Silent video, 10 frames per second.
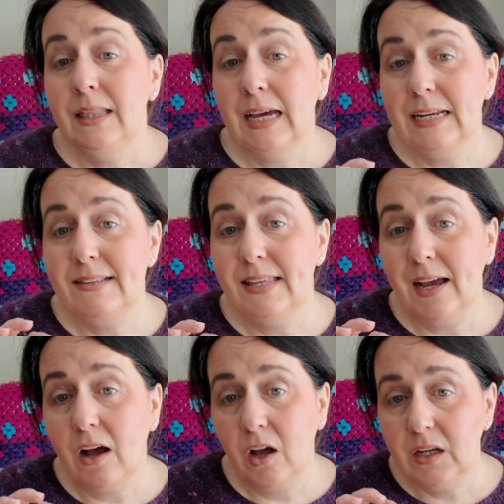that is
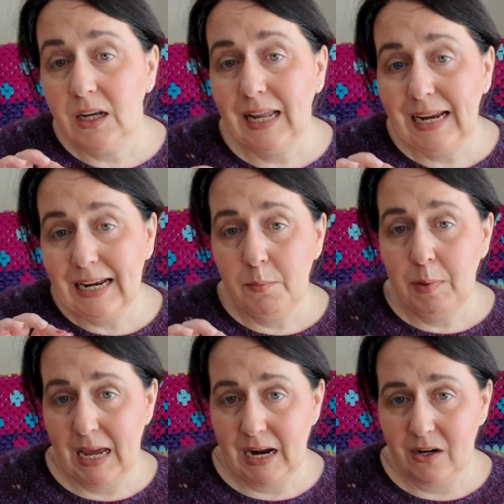the Unlikely
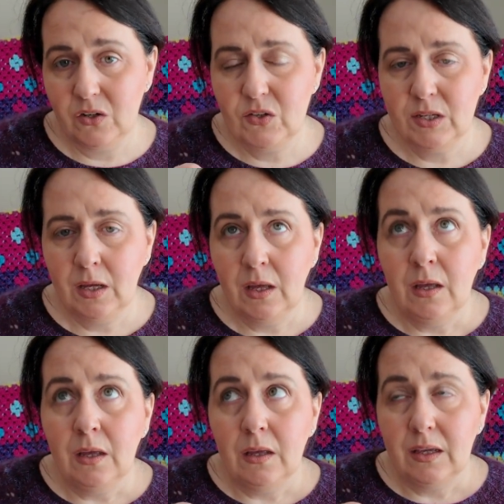Pairs
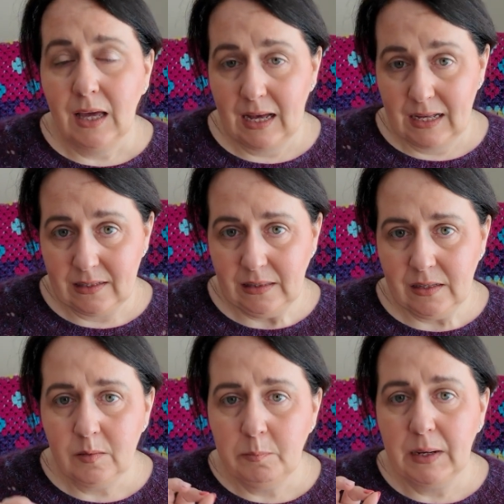KAL
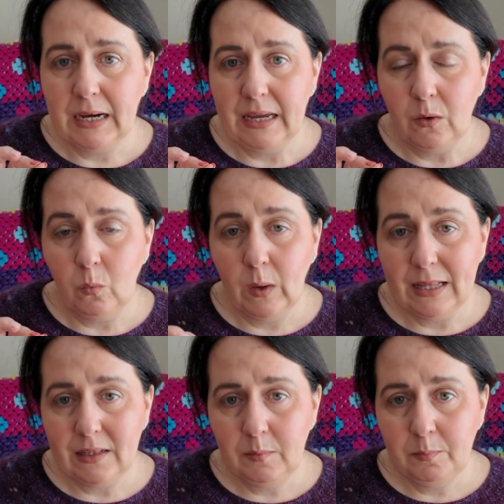by
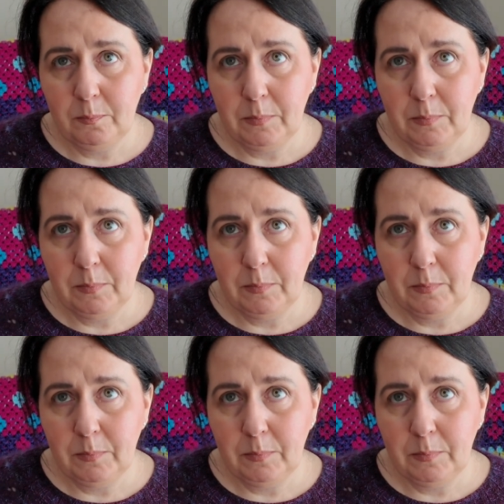Well